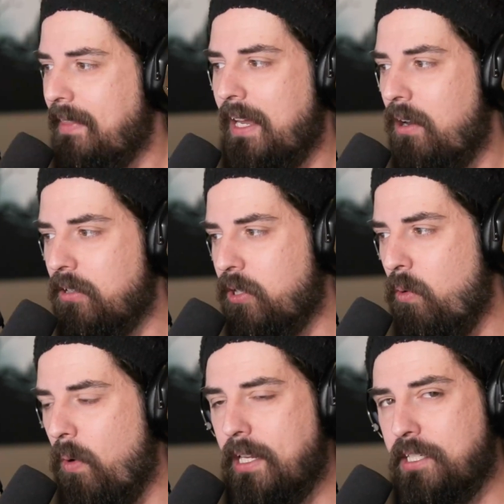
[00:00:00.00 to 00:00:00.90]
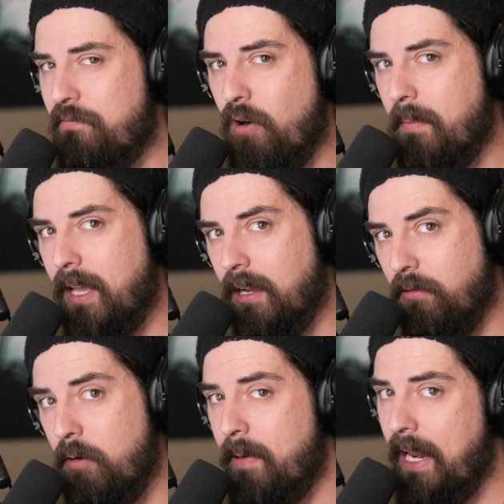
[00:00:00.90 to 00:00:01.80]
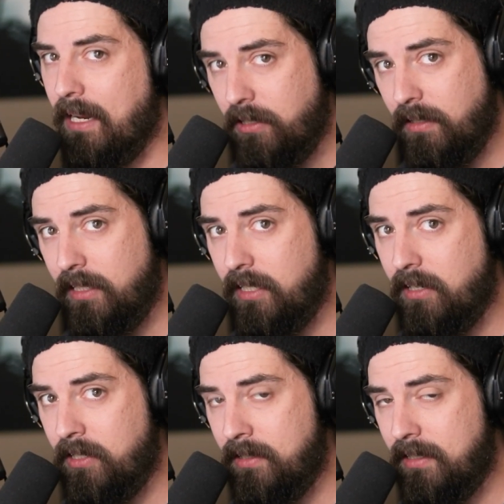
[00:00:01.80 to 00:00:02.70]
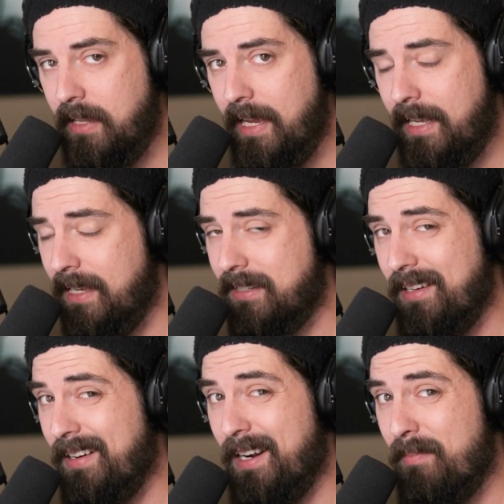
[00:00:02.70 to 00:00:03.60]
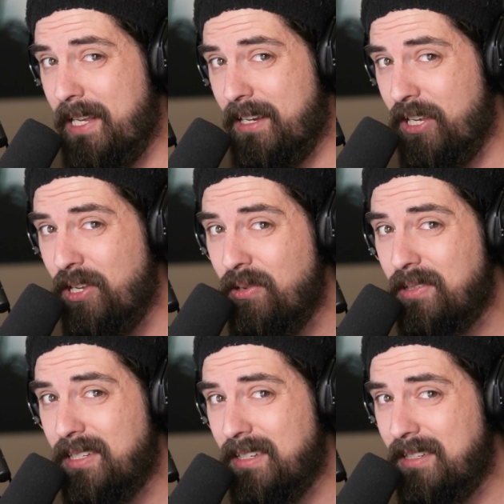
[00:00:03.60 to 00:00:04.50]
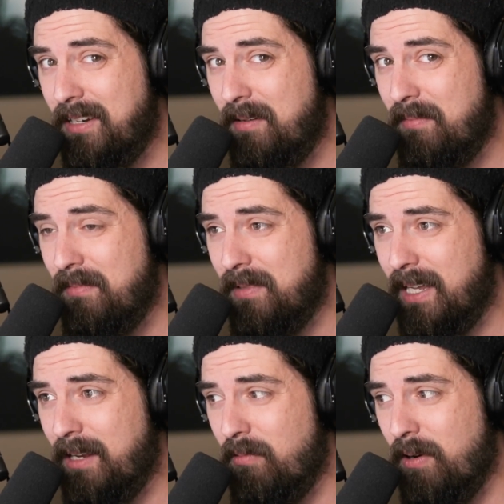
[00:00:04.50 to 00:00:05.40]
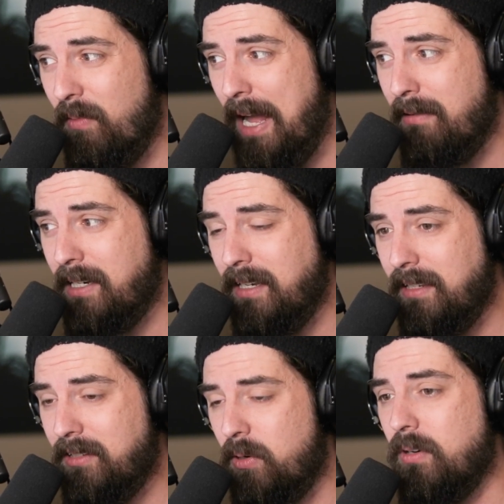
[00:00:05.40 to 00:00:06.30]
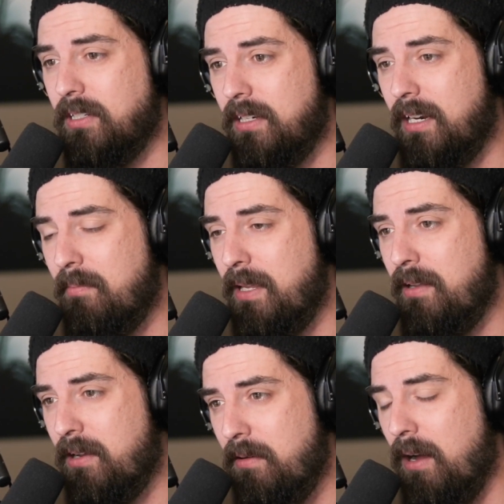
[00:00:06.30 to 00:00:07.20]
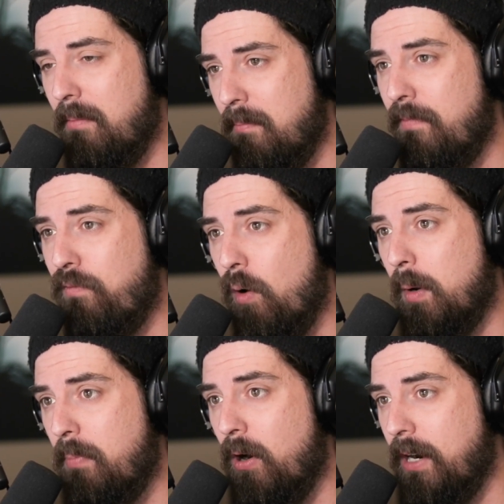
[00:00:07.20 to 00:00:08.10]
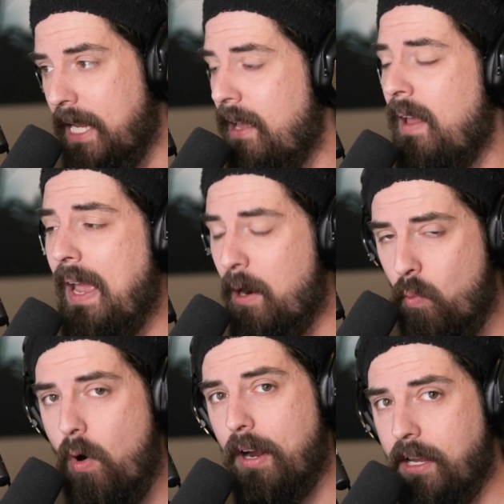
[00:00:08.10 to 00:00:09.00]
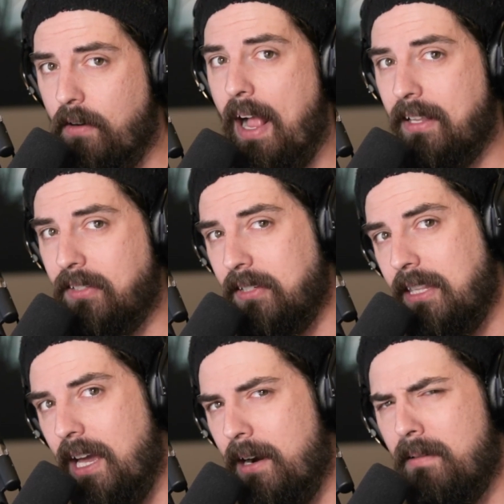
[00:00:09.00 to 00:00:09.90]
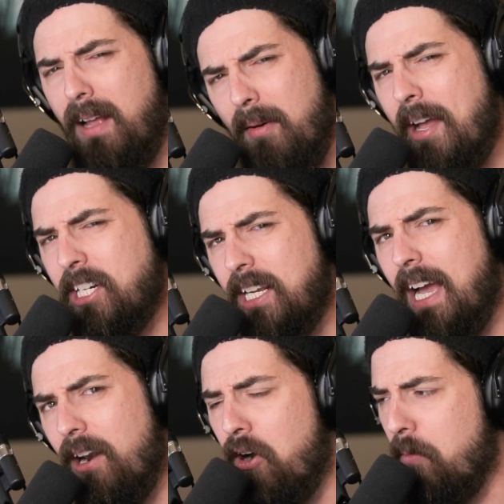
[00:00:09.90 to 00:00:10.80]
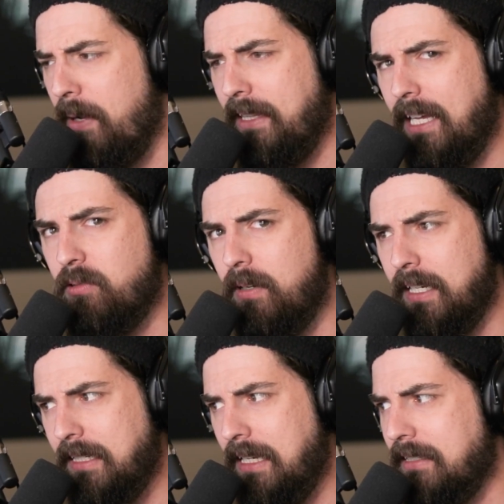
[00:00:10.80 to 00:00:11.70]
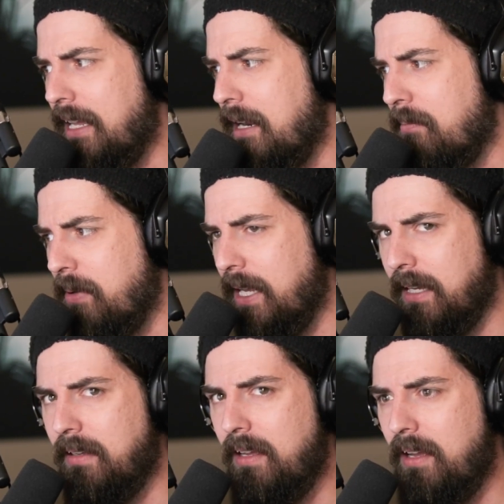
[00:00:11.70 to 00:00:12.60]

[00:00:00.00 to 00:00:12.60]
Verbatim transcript: And then also, what is forming a group and entering the dungeons like? Is there going to be a queue system like what WoW does? Or is it going to be um, form a party and walk your asses there? I'm actually kind of hoping that's what it does end up being.